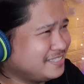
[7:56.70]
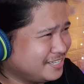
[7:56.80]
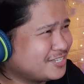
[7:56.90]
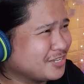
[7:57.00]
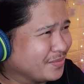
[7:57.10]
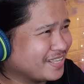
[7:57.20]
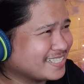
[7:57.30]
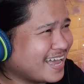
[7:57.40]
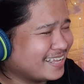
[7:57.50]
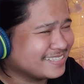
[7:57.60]
Did you
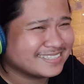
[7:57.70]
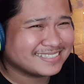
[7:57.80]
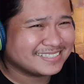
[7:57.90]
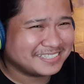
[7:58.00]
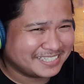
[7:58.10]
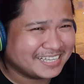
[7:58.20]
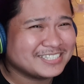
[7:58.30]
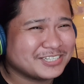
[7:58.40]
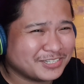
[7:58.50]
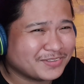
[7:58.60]
notice that? Did
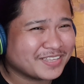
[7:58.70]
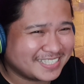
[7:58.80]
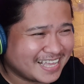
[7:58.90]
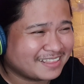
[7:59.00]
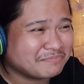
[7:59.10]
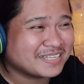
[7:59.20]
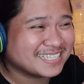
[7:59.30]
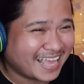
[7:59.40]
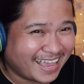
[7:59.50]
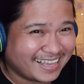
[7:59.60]
you notice that
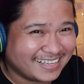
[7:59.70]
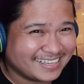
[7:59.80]
mistake?